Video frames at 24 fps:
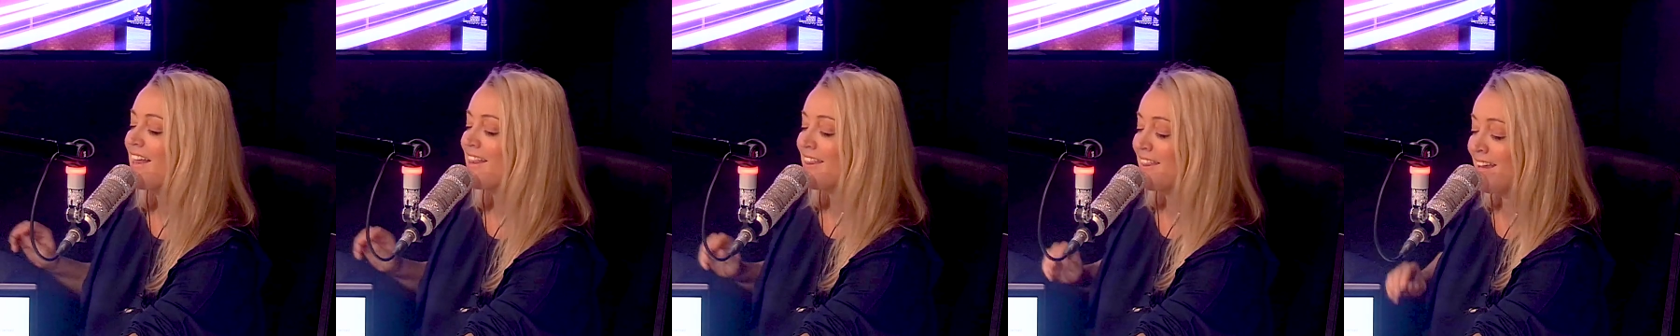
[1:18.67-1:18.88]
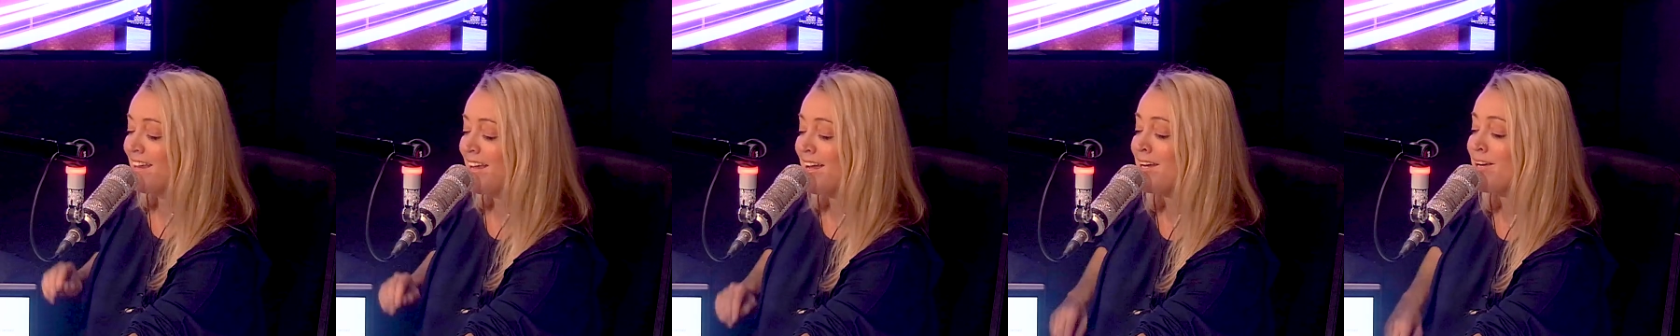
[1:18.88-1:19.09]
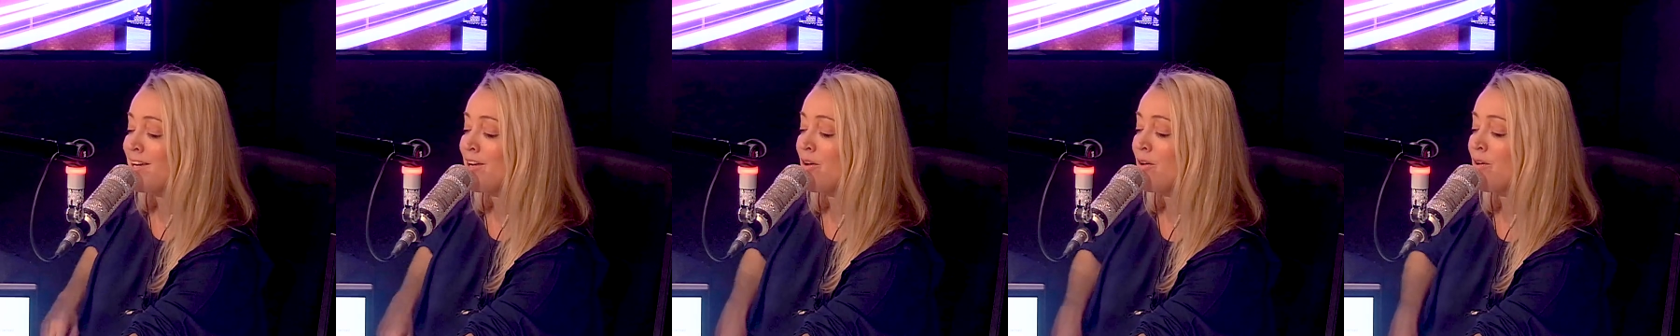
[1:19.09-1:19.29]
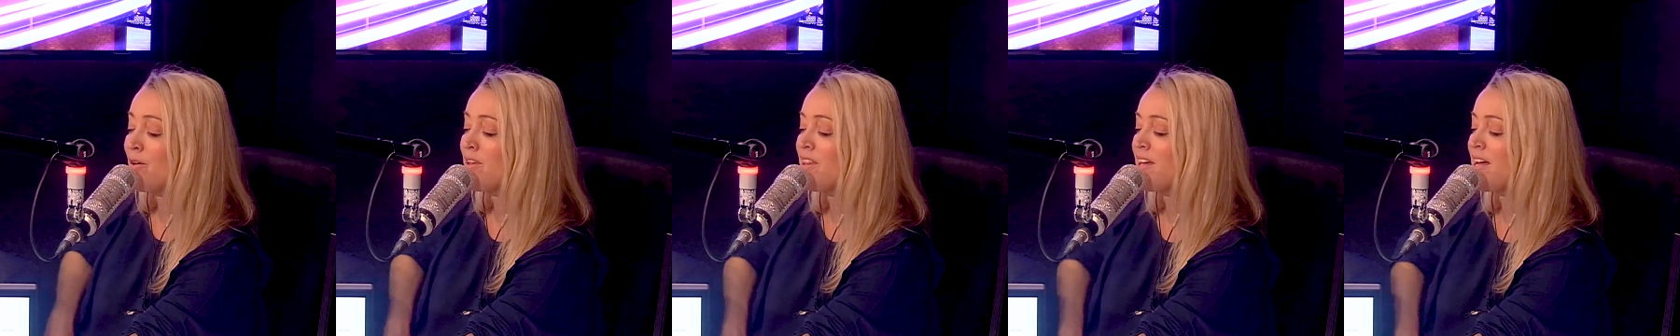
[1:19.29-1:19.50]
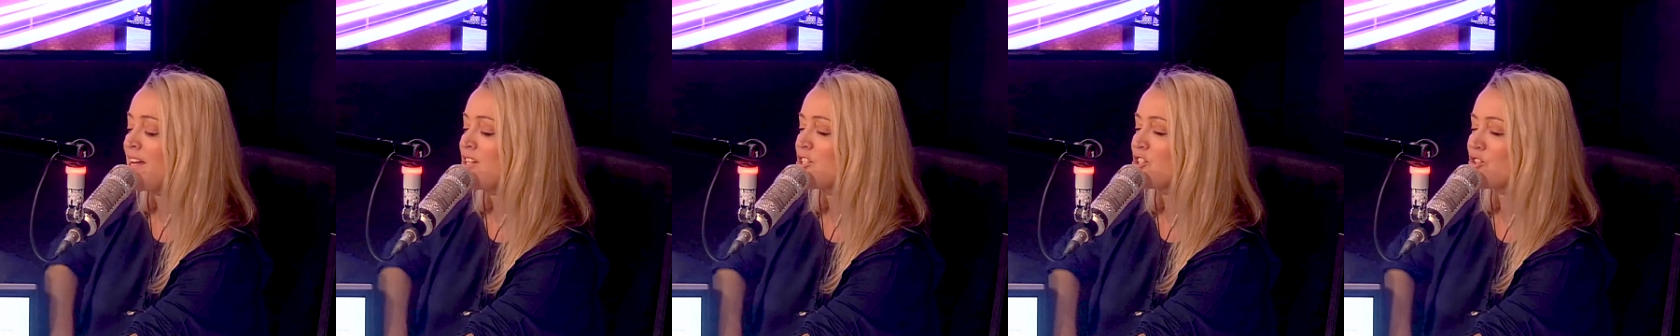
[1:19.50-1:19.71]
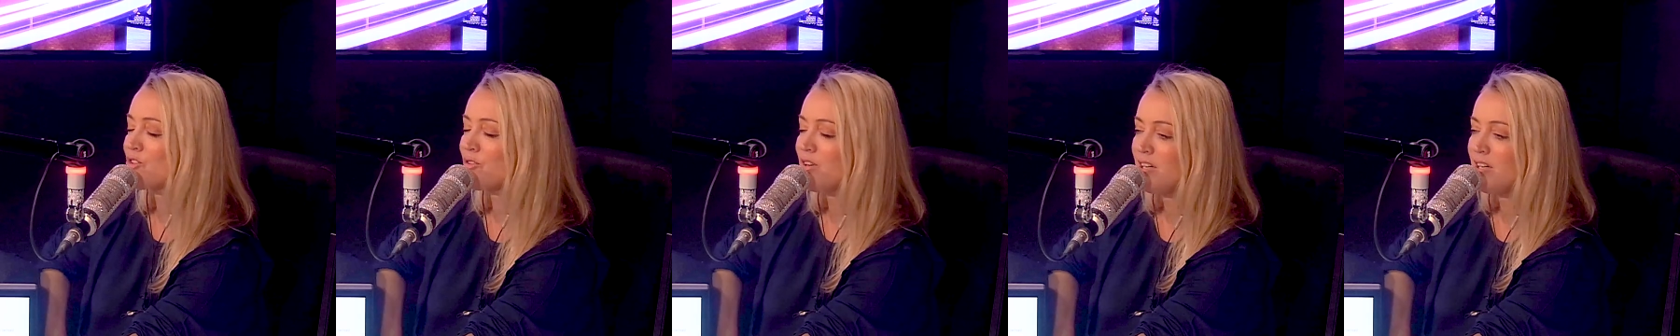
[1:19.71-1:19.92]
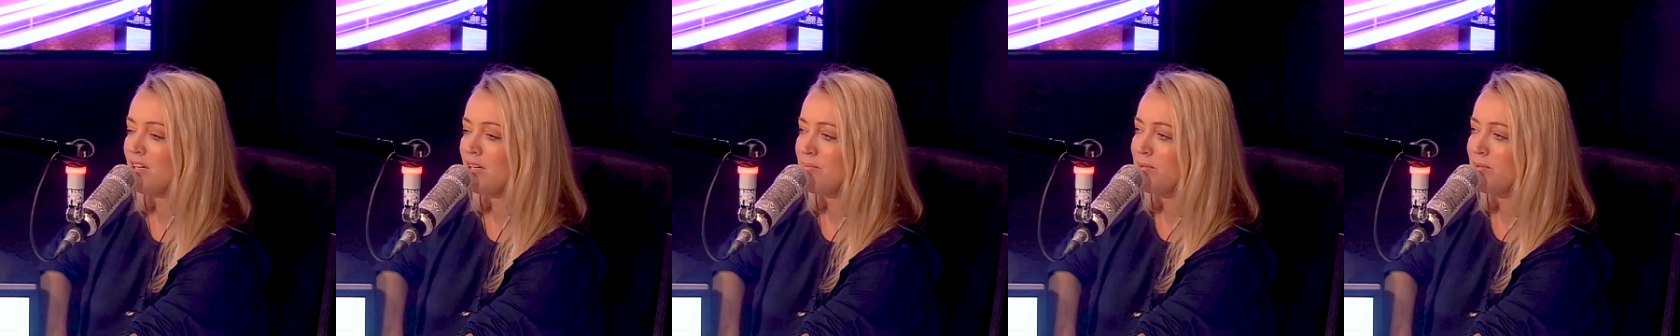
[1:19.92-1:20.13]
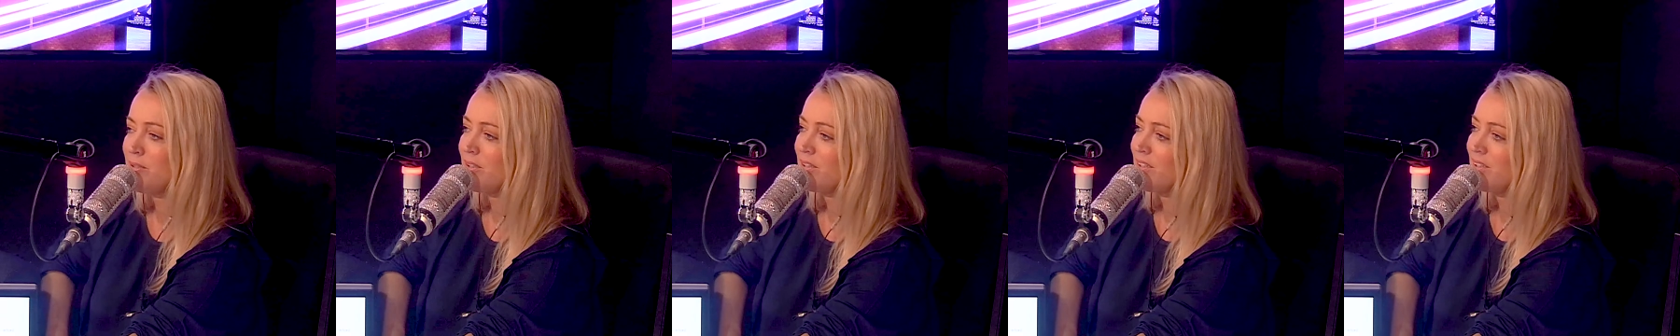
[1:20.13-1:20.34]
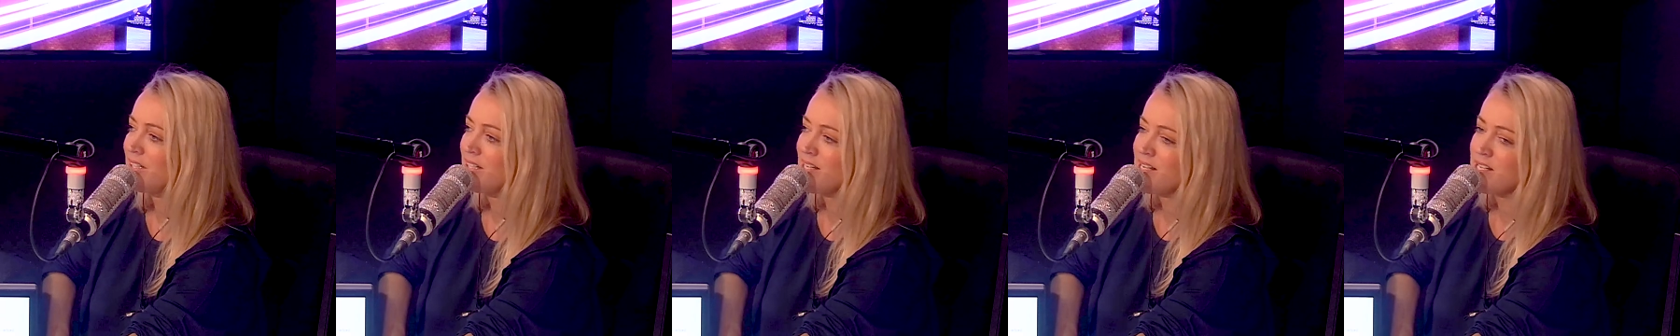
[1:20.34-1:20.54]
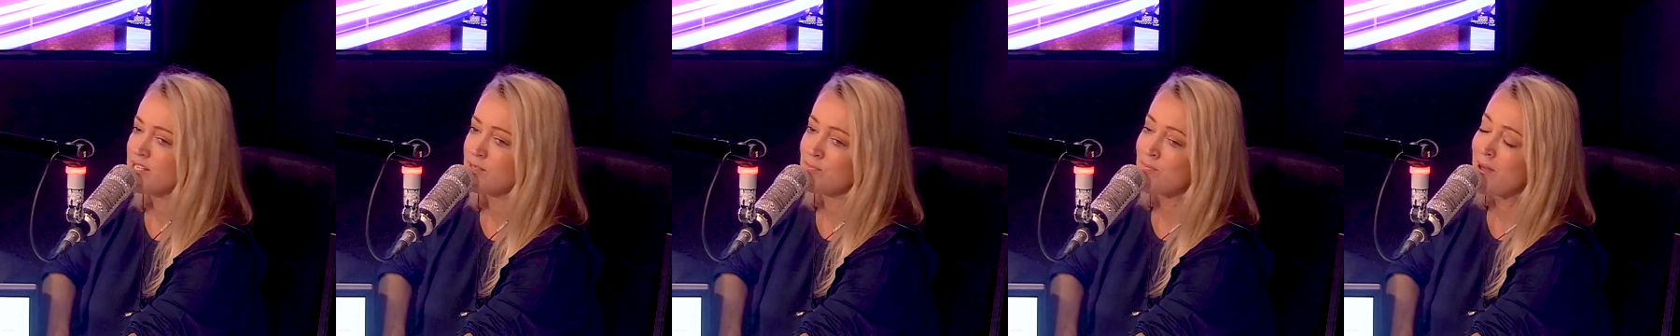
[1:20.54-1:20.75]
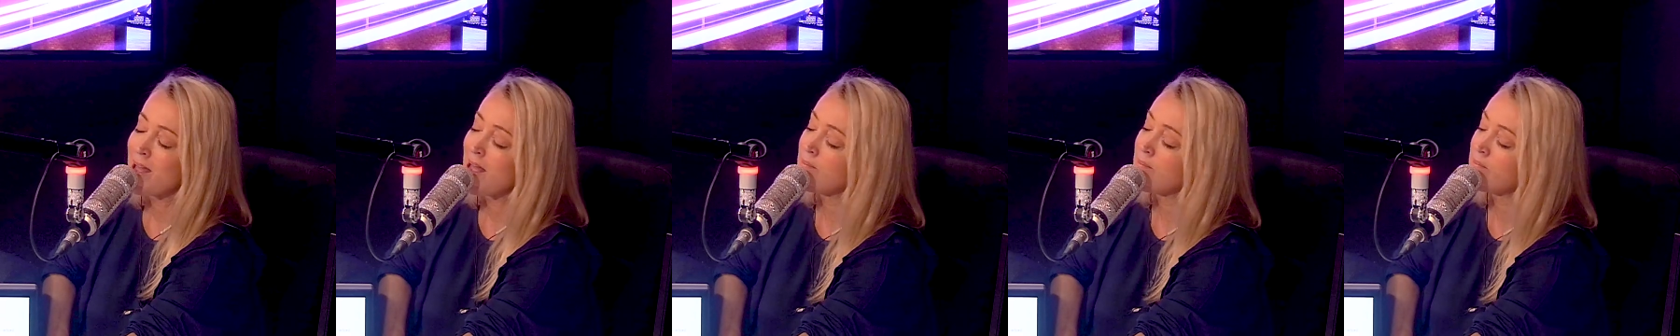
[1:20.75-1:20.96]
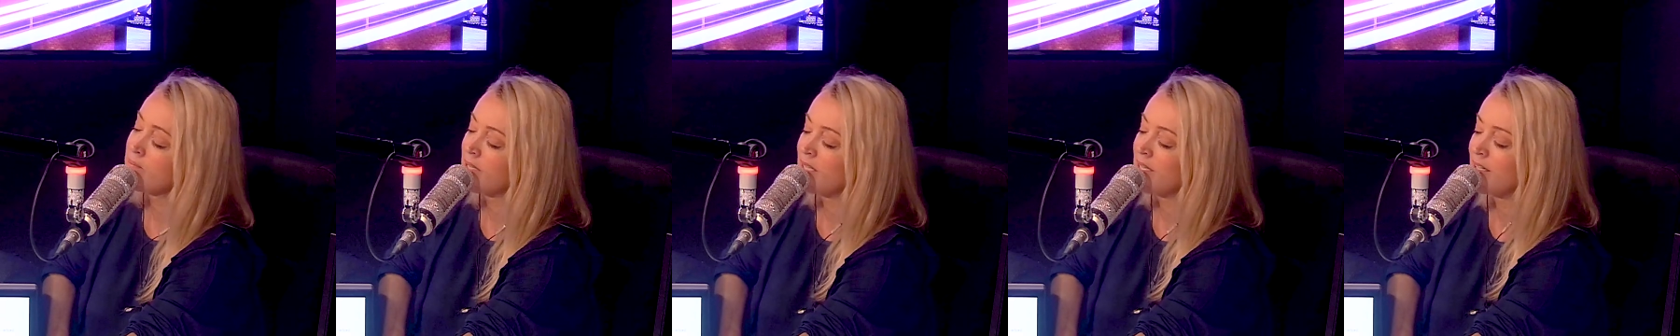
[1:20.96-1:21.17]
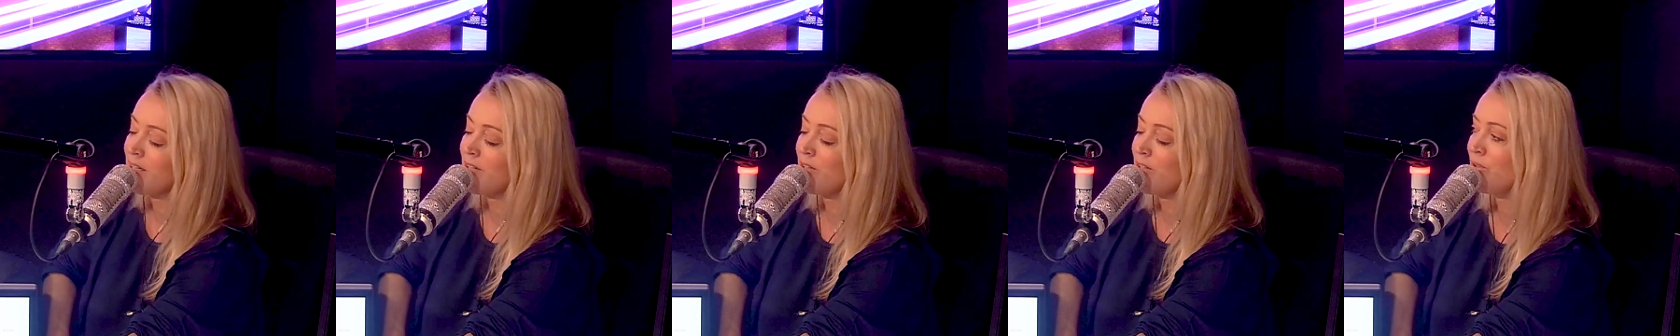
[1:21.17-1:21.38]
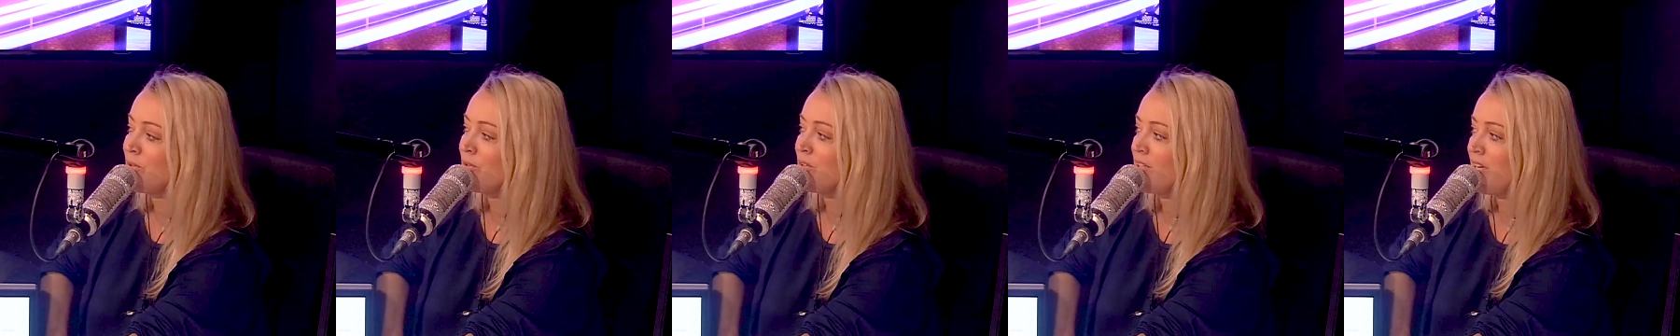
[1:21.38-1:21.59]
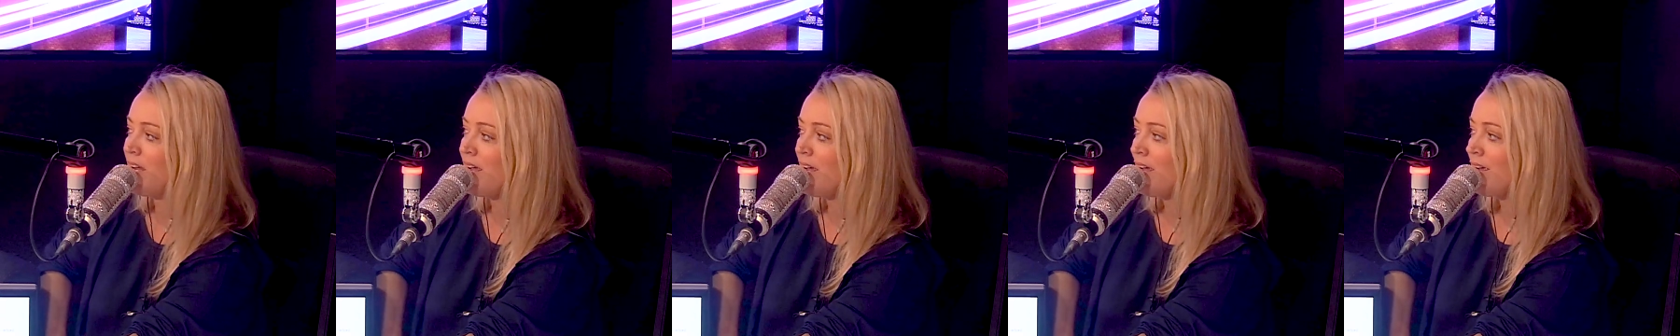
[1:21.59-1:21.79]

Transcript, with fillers: they know that trouble is my middle